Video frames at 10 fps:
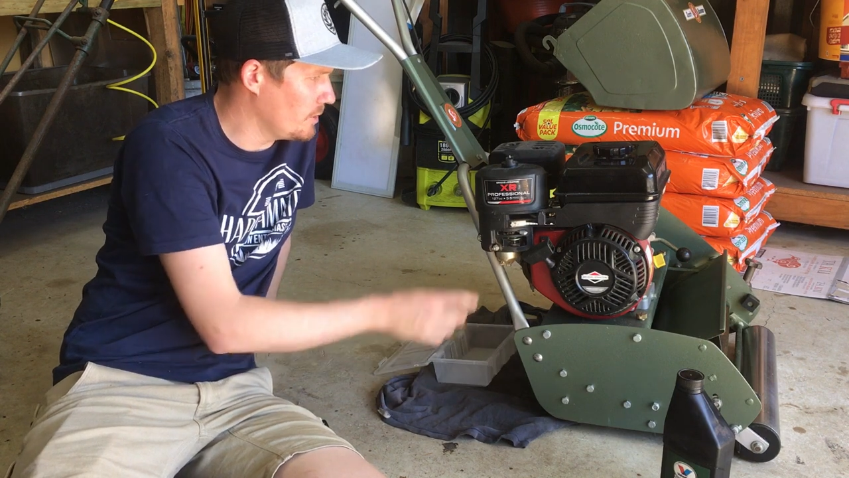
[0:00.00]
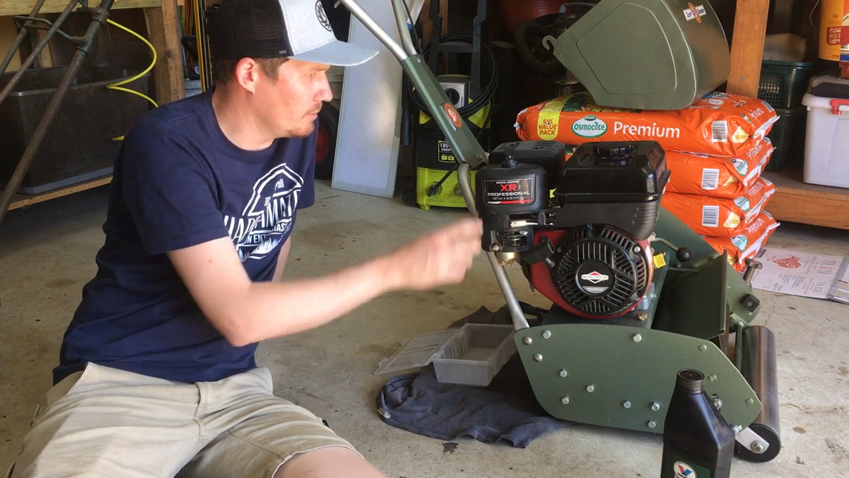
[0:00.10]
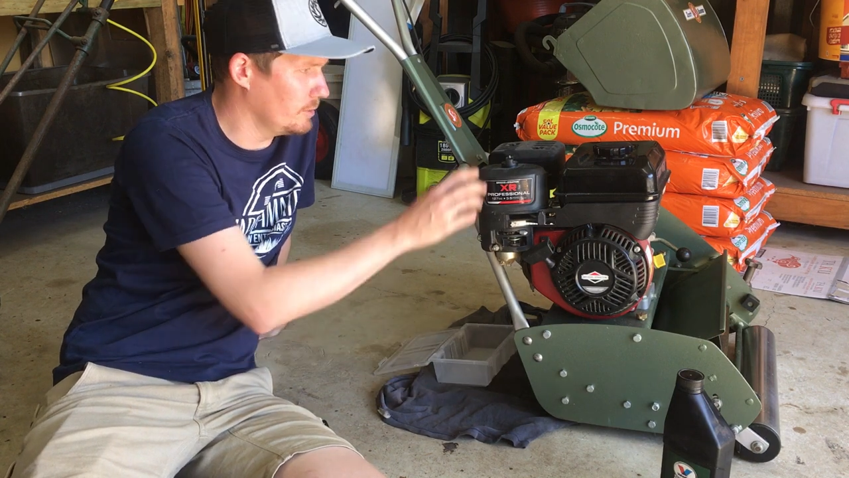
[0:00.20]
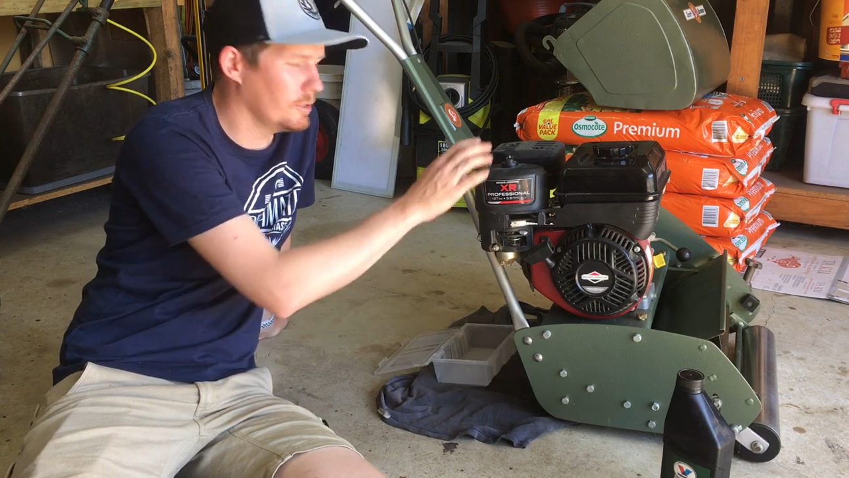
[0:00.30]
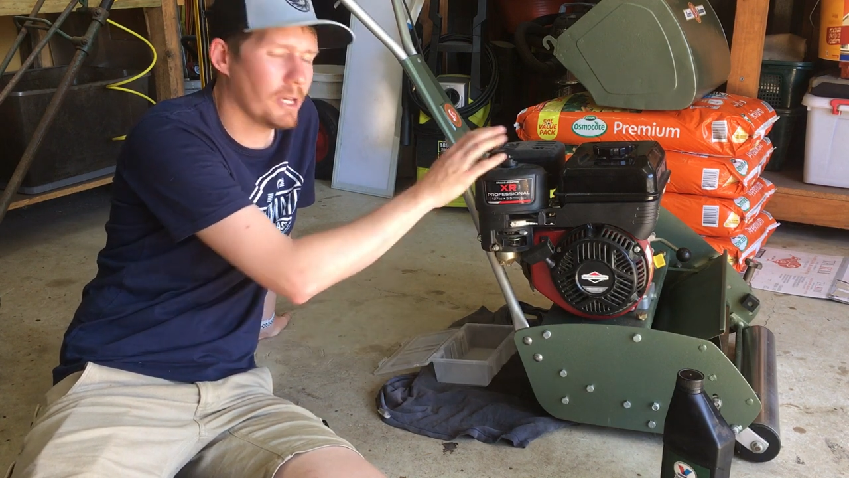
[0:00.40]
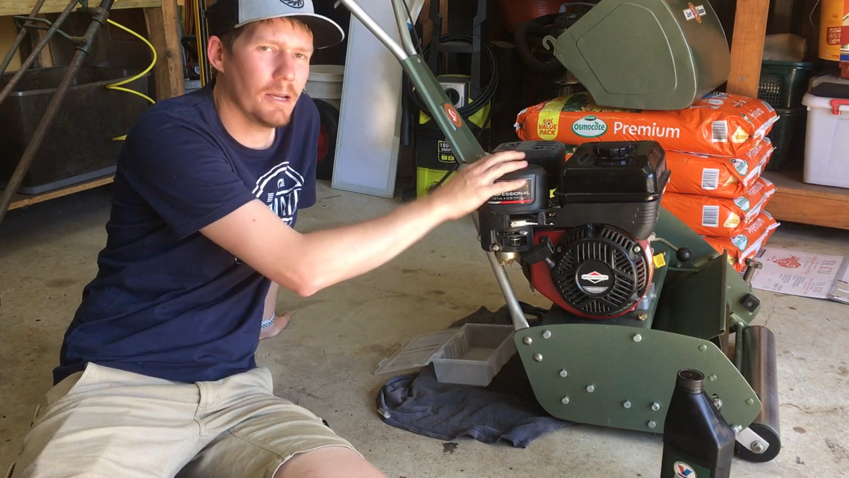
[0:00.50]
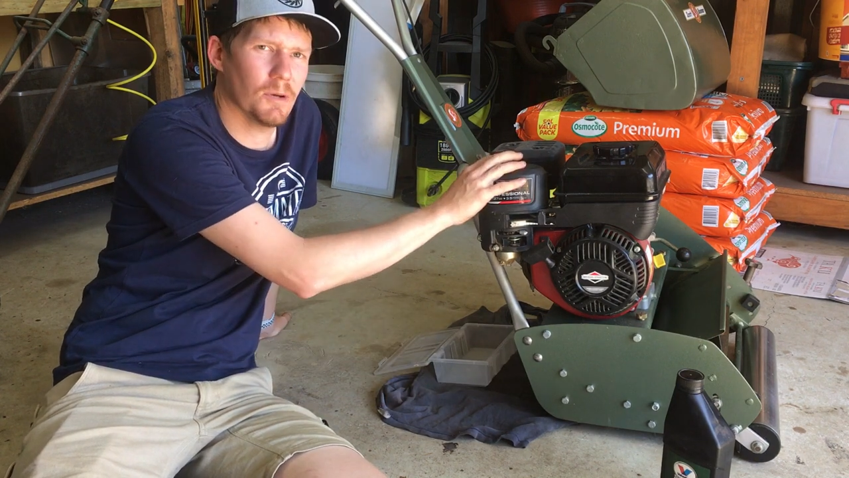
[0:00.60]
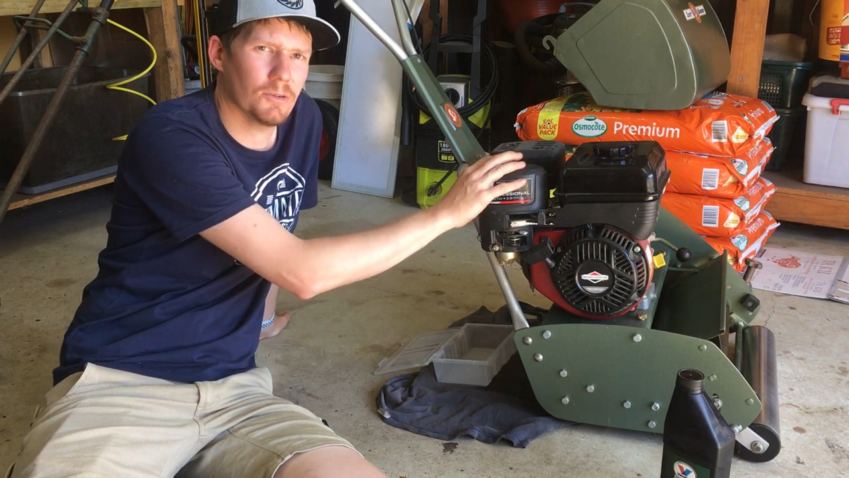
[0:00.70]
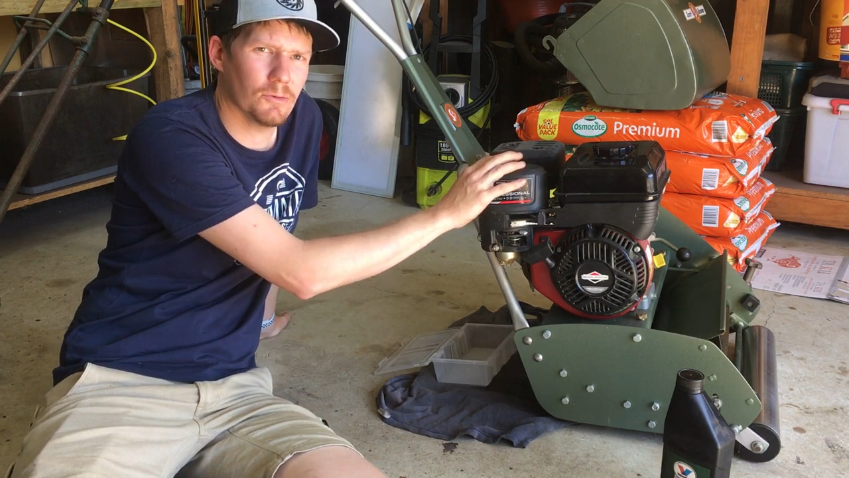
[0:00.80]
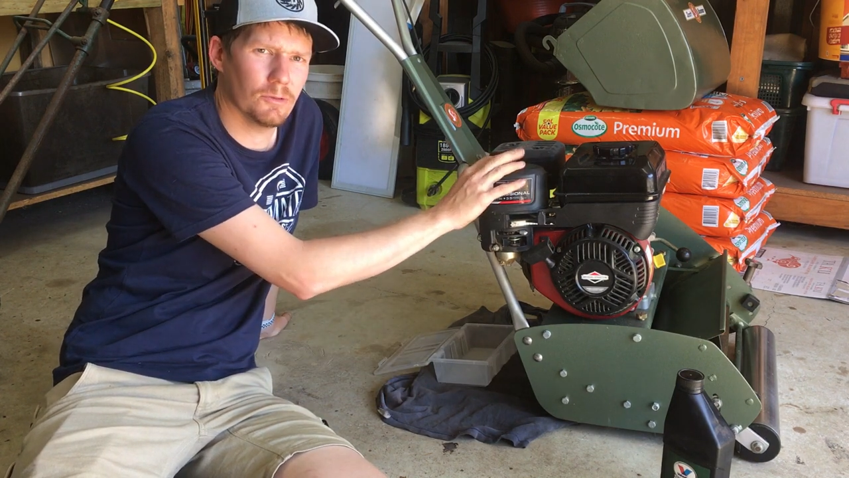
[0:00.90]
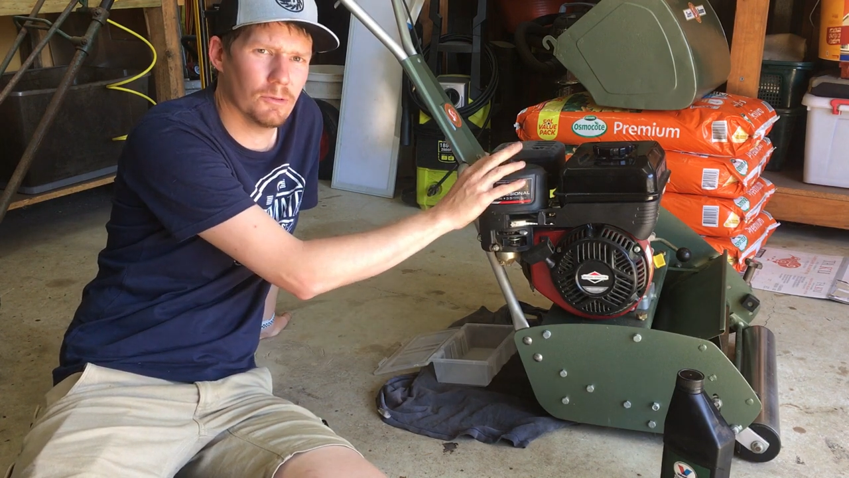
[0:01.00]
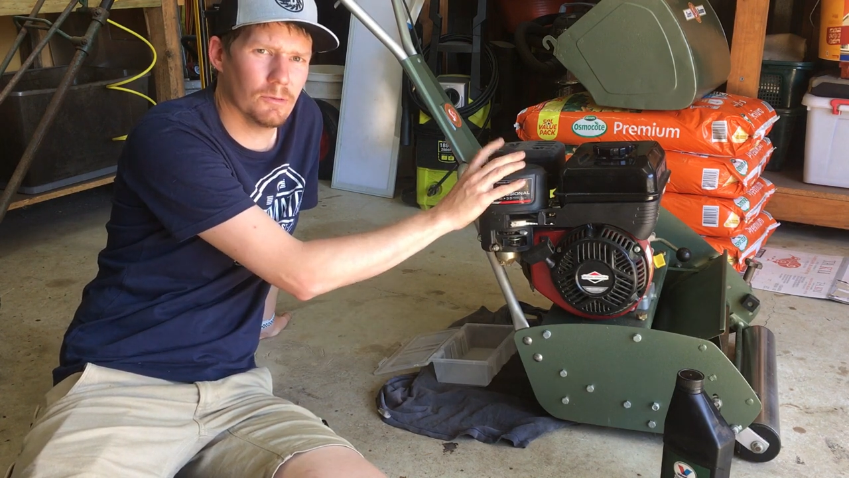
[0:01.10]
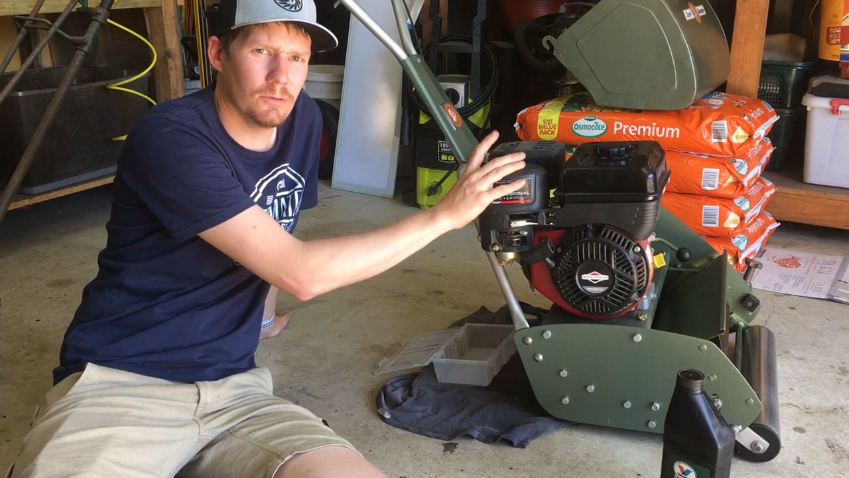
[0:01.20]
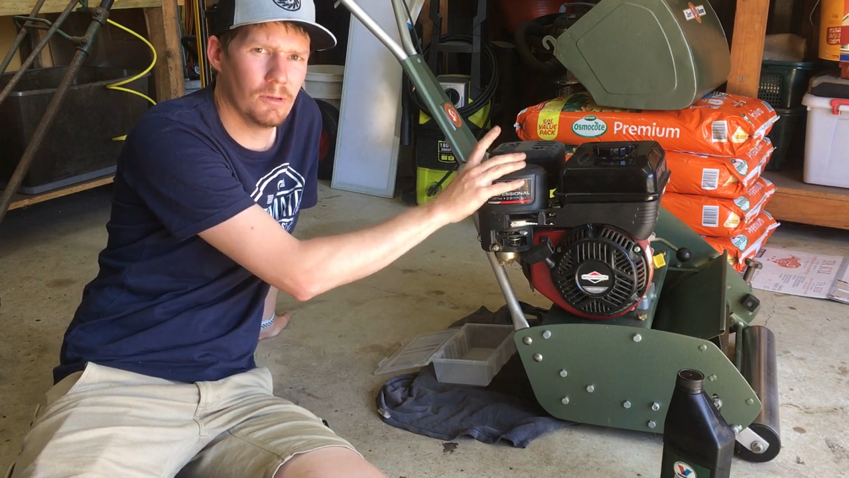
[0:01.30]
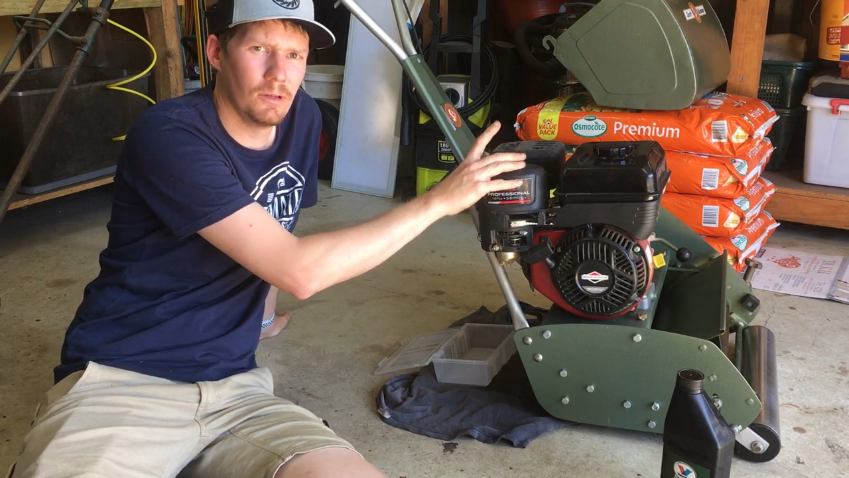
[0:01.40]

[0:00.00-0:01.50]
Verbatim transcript: mil is how much oil